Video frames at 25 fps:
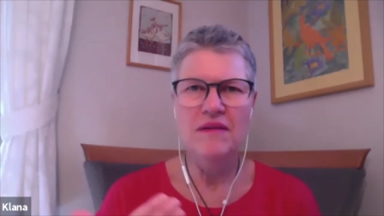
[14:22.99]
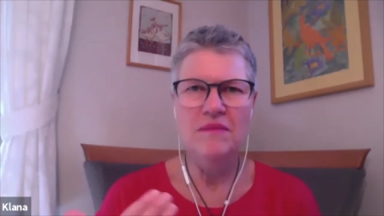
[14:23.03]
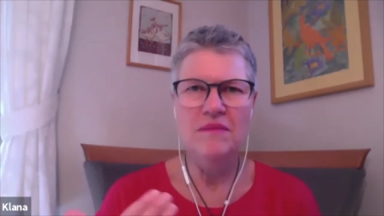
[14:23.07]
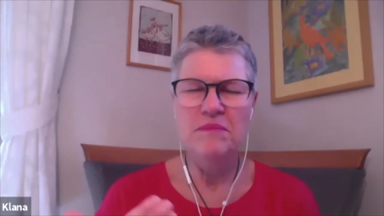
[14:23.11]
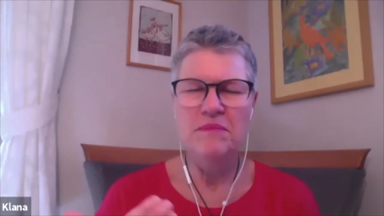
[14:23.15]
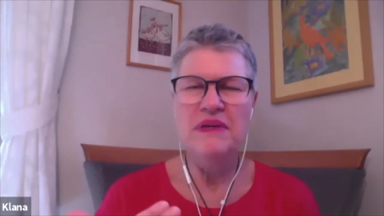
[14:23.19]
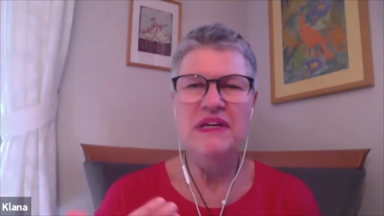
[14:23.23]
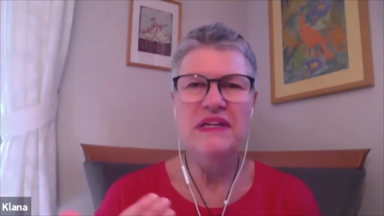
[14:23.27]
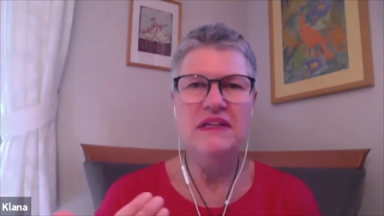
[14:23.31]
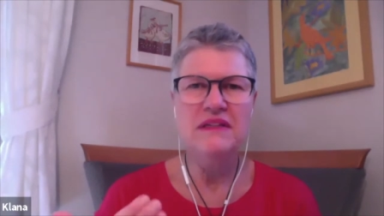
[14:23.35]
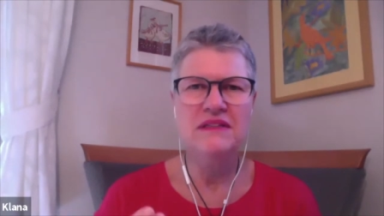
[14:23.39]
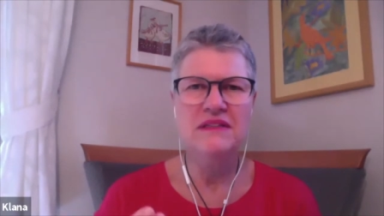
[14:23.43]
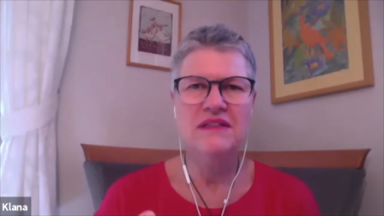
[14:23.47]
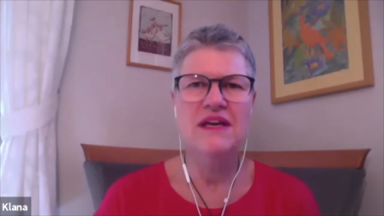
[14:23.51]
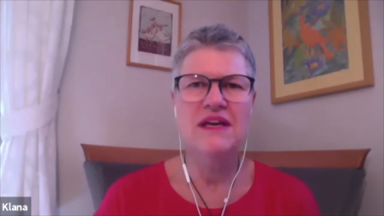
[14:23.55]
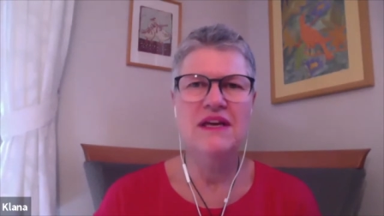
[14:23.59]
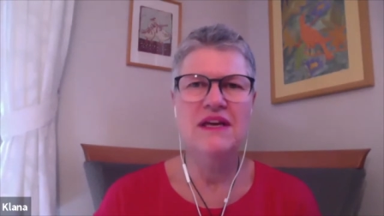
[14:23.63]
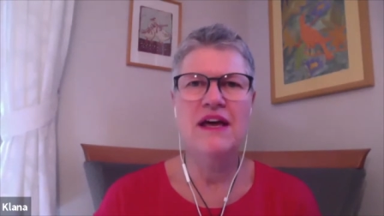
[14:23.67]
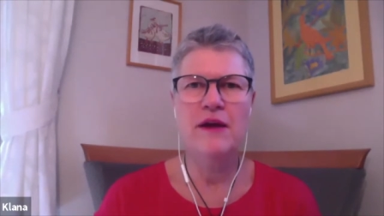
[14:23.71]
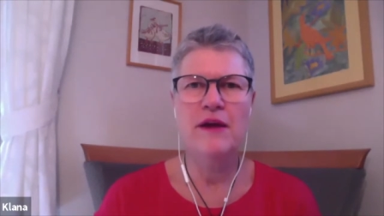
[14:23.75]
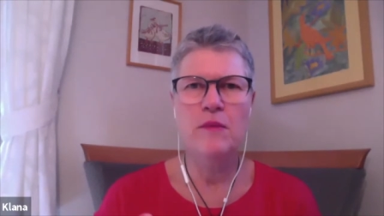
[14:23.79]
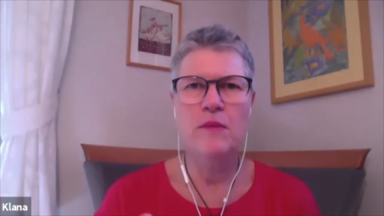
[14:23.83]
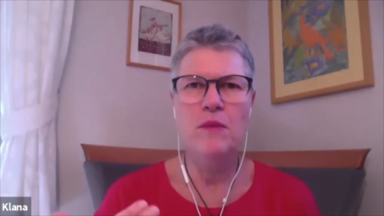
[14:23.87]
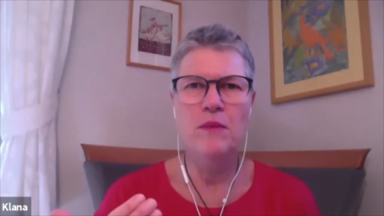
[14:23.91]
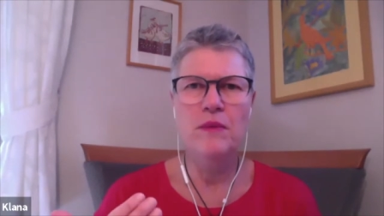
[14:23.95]
big
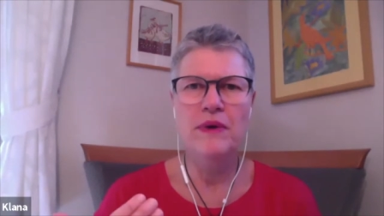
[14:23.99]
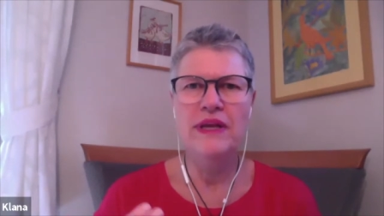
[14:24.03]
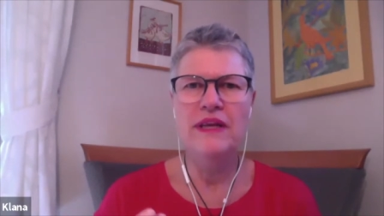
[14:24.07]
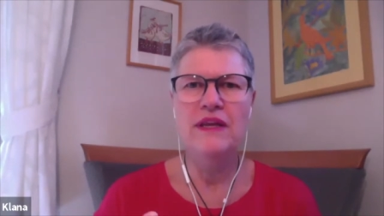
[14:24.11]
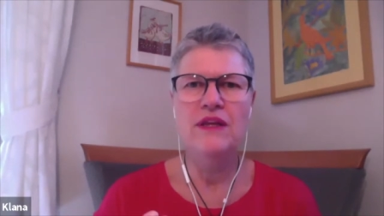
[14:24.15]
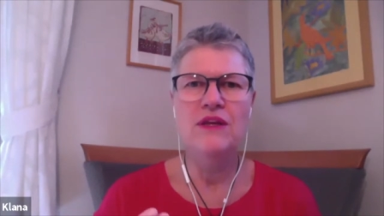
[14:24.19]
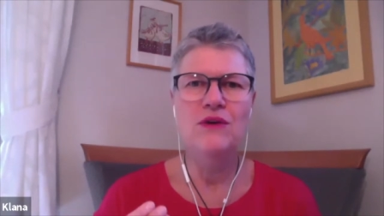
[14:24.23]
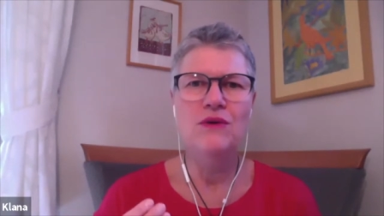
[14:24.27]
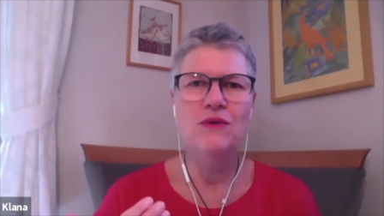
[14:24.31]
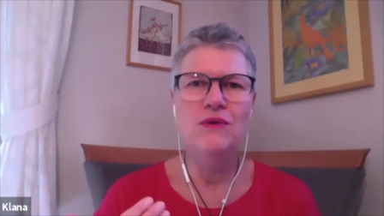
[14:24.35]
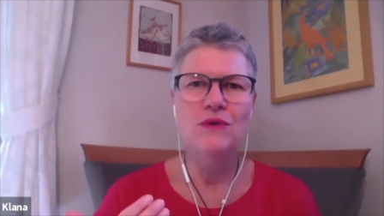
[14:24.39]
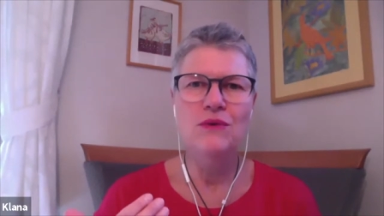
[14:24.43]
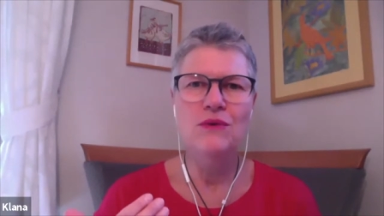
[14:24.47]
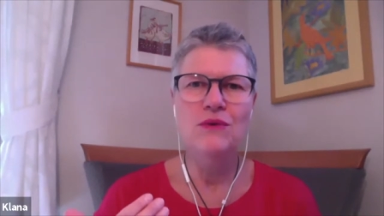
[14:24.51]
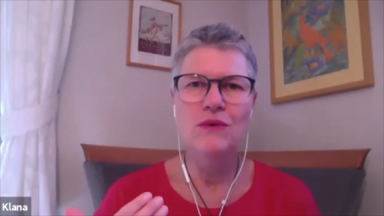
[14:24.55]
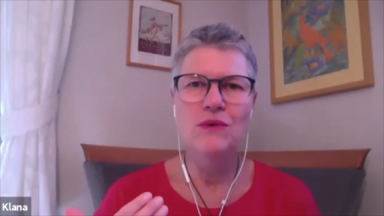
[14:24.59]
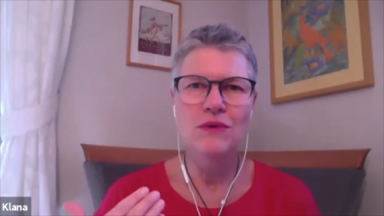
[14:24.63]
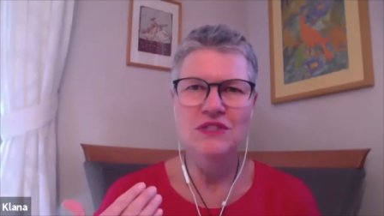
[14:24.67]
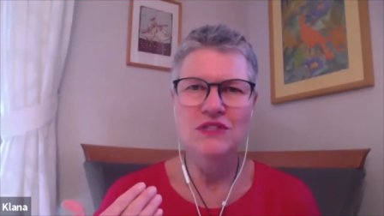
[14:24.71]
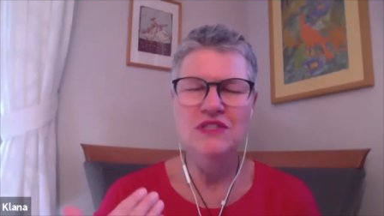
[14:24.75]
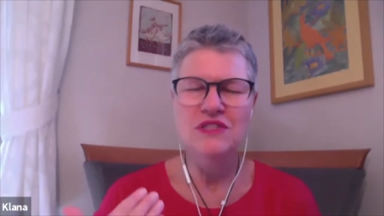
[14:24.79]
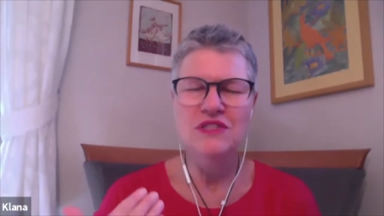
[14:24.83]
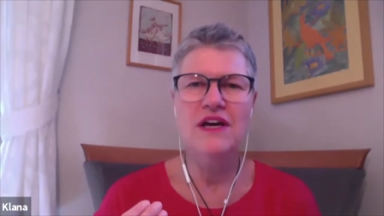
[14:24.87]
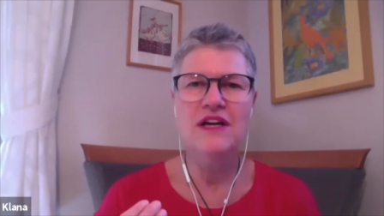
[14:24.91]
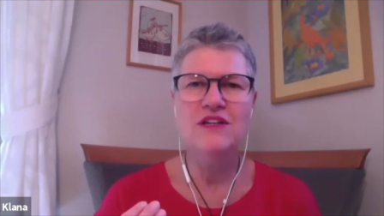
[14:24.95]
time when you
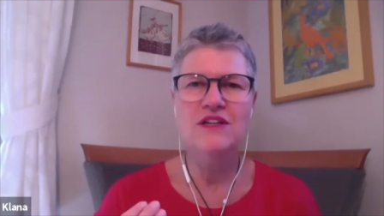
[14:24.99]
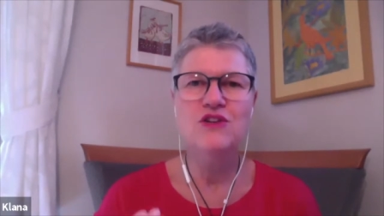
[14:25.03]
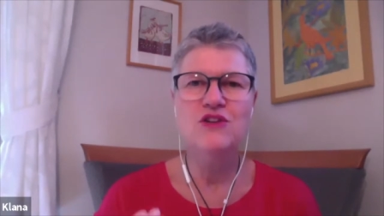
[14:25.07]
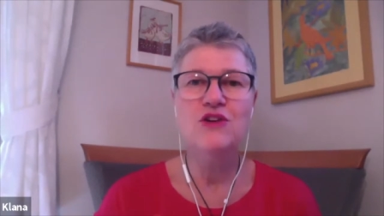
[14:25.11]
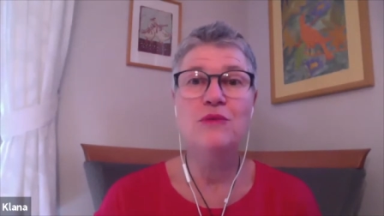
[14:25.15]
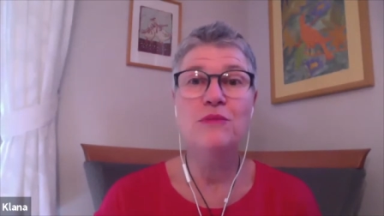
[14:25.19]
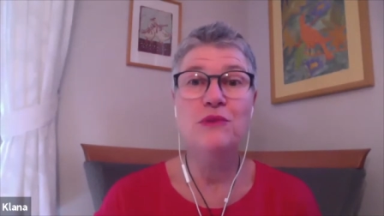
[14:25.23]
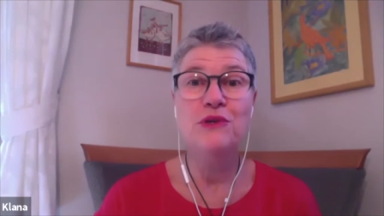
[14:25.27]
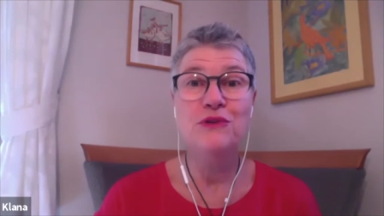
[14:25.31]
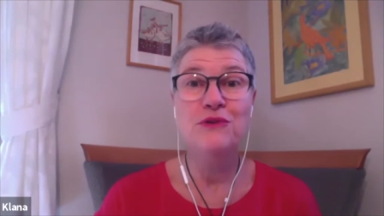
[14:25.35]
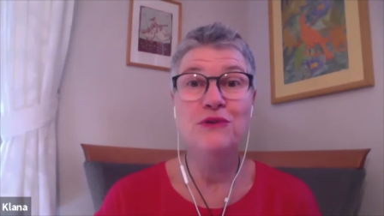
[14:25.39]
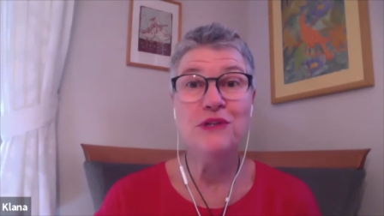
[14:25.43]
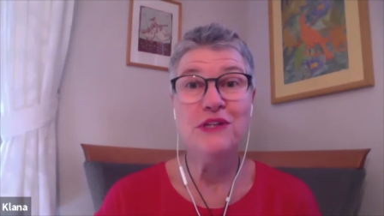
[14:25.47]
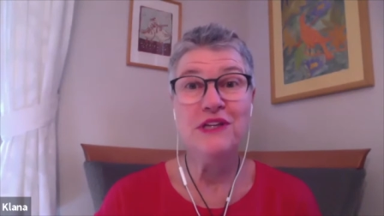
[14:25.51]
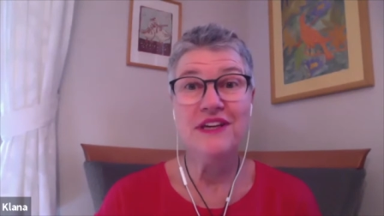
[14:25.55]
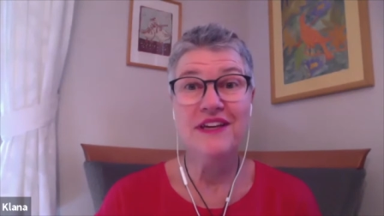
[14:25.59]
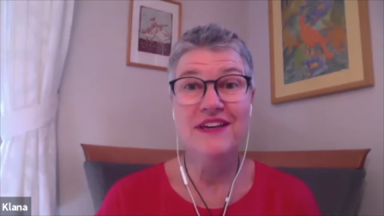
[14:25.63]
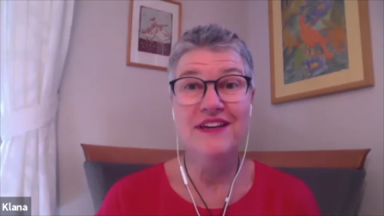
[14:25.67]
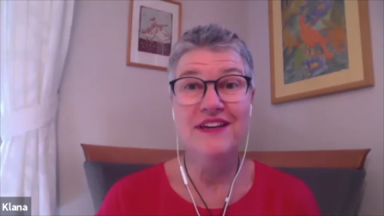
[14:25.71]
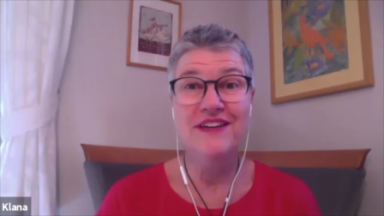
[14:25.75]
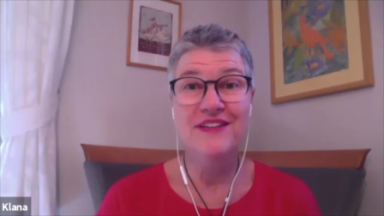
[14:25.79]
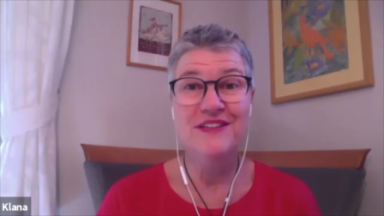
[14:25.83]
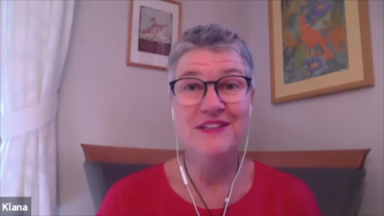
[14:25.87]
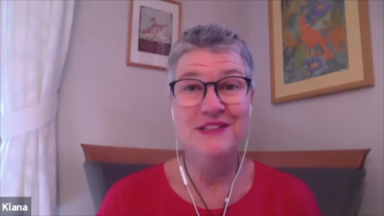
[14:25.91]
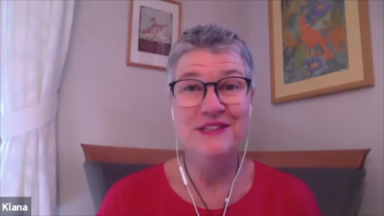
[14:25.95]
start
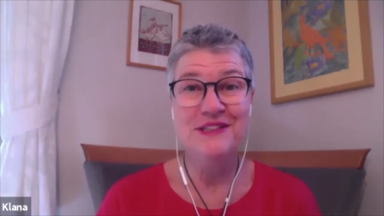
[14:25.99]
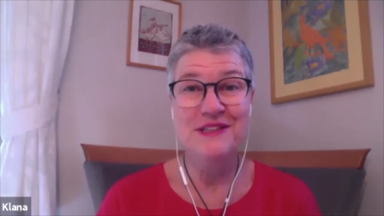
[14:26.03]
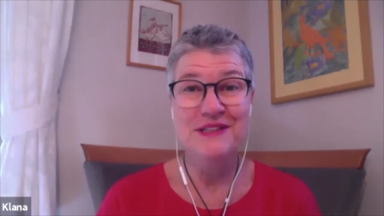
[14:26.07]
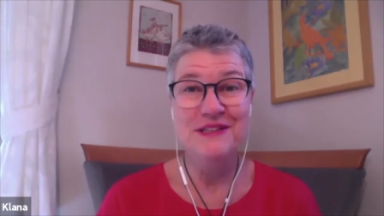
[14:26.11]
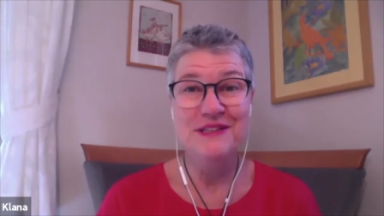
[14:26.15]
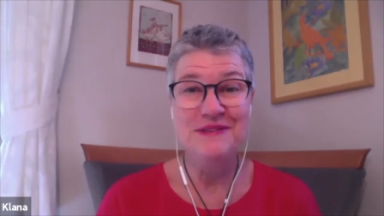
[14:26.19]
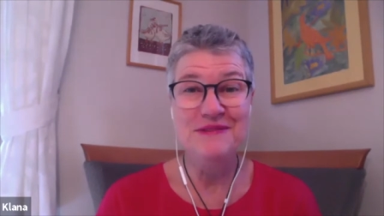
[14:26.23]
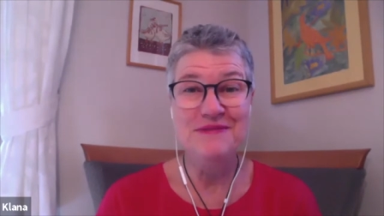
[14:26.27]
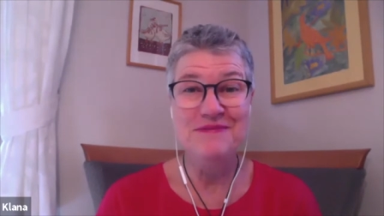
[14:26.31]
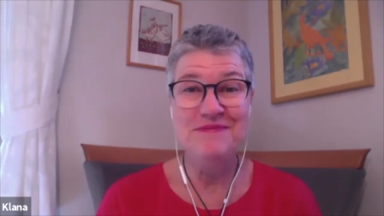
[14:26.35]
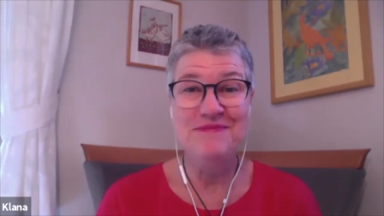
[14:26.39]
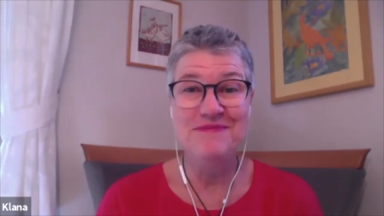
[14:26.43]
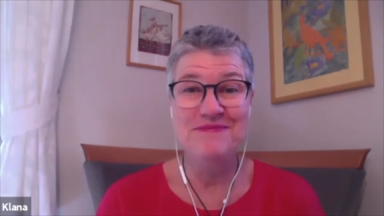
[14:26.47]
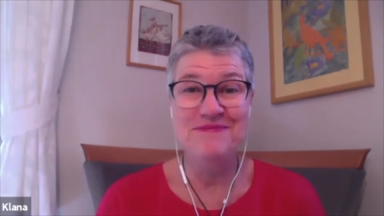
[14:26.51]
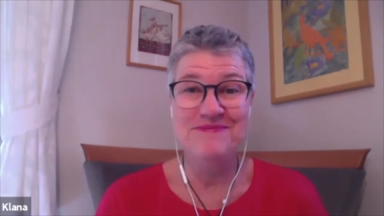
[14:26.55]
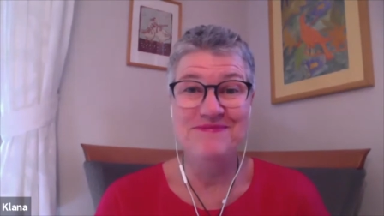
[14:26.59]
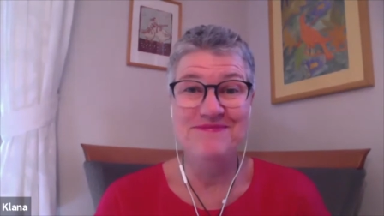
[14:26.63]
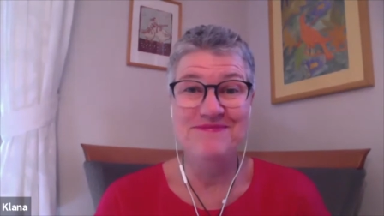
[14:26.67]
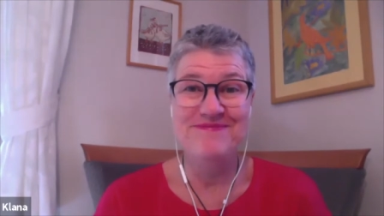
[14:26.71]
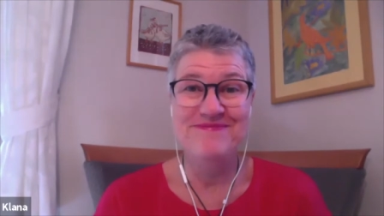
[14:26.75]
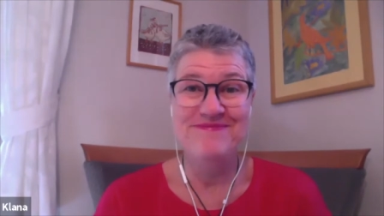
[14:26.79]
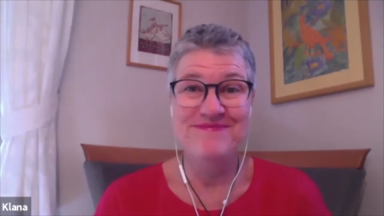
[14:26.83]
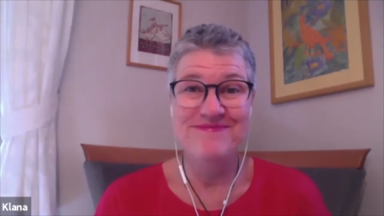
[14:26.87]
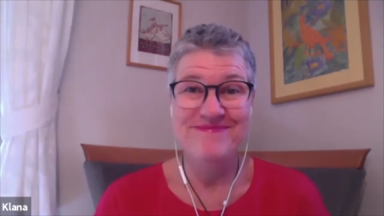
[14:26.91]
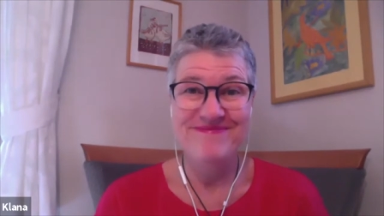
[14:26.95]
communicating
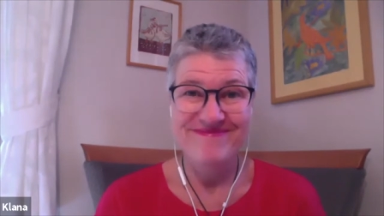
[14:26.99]
yes